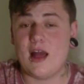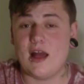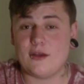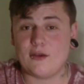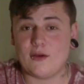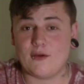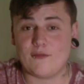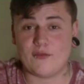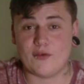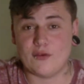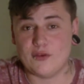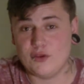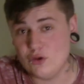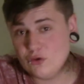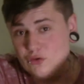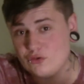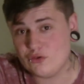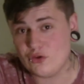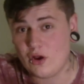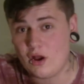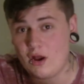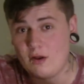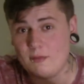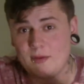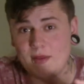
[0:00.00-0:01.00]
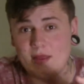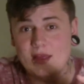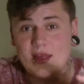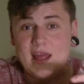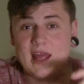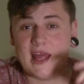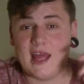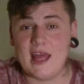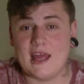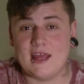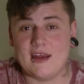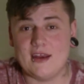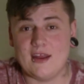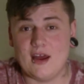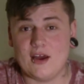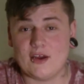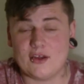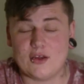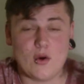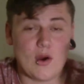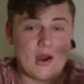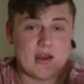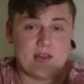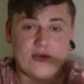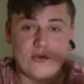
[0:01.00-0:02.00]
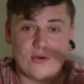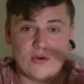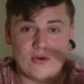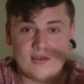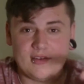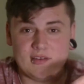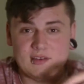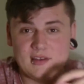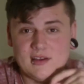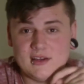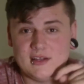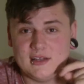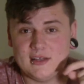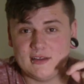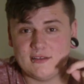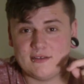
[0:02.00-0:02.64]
I'm going for a new job in Go Outdoors.